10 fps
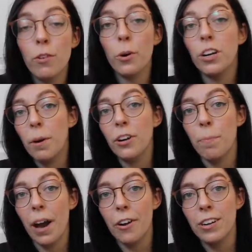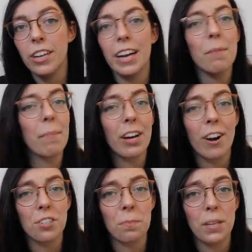If you're worried about your battery dying, my
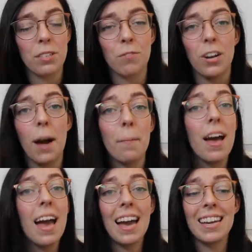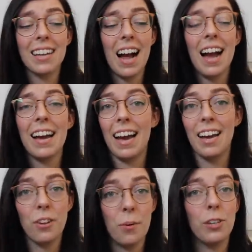car is a piece of crap and I
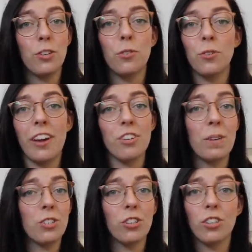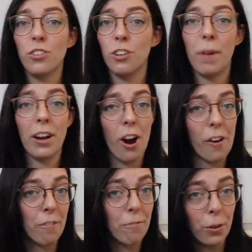had no issues. I just made sure to turn my
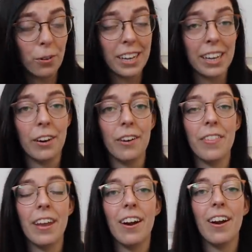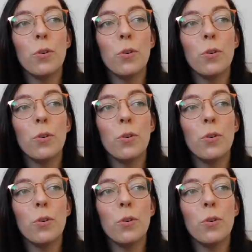car on fully here and there.